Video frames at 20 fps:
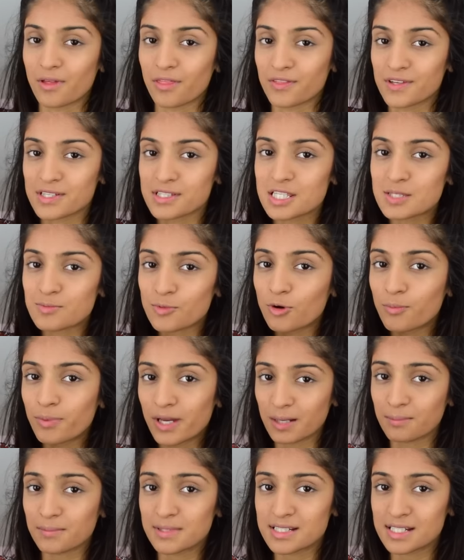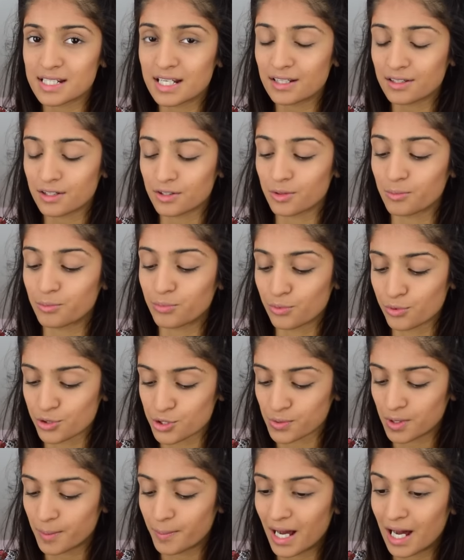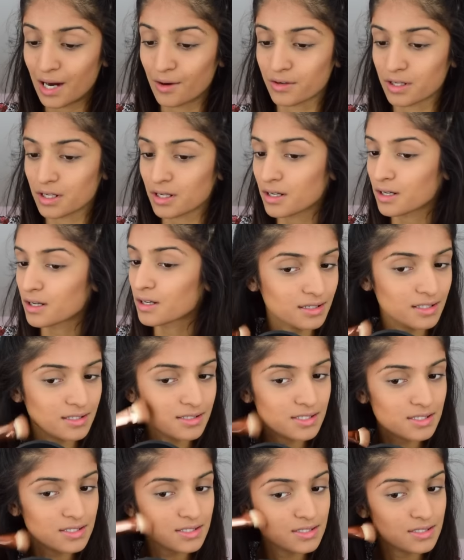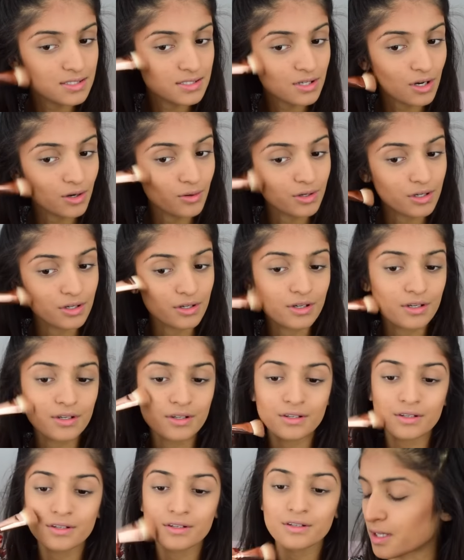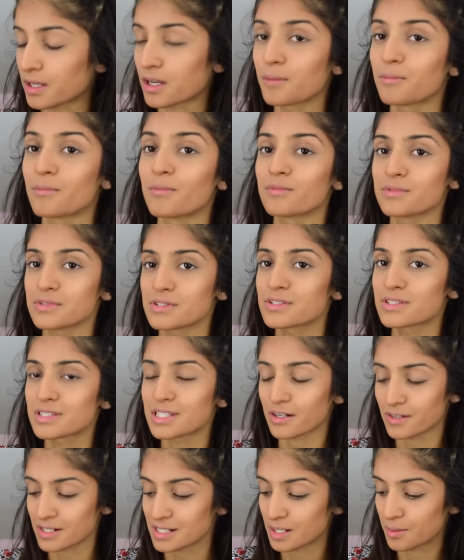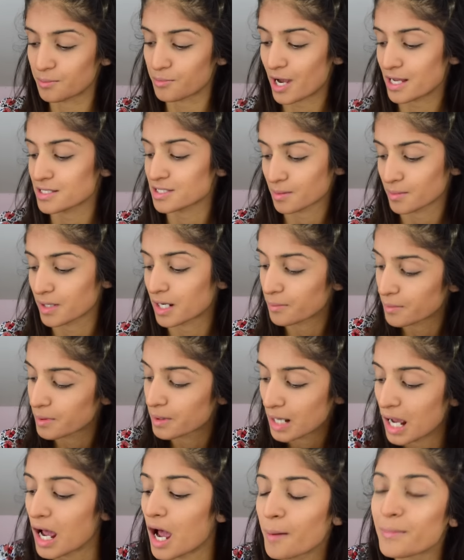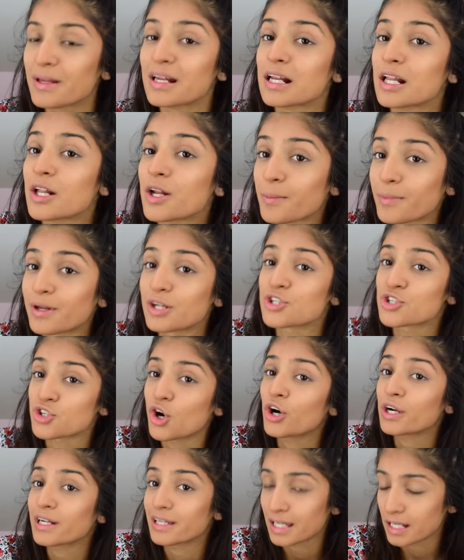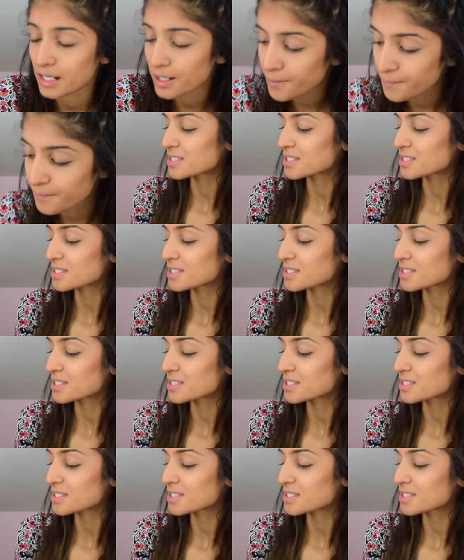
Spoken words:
This is more pigmented than the bourgeois powder. This is so good. Like, I'm seriously impressed. Like, I'm in a little bit of shock here.